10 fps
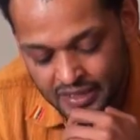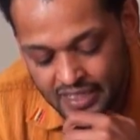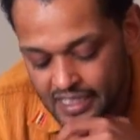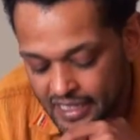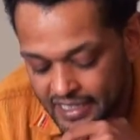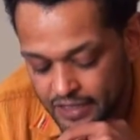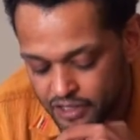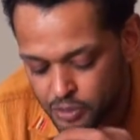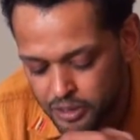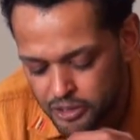The collective
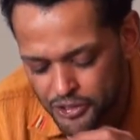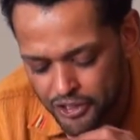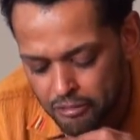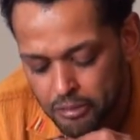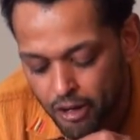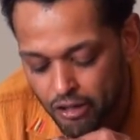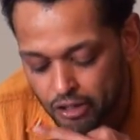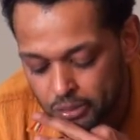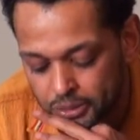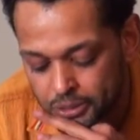has produced a
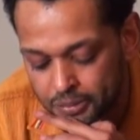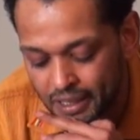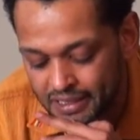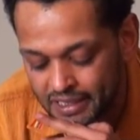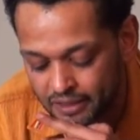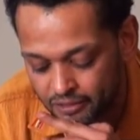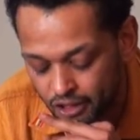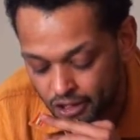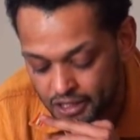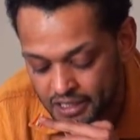remarkable body of
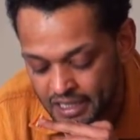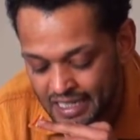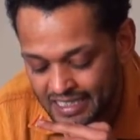art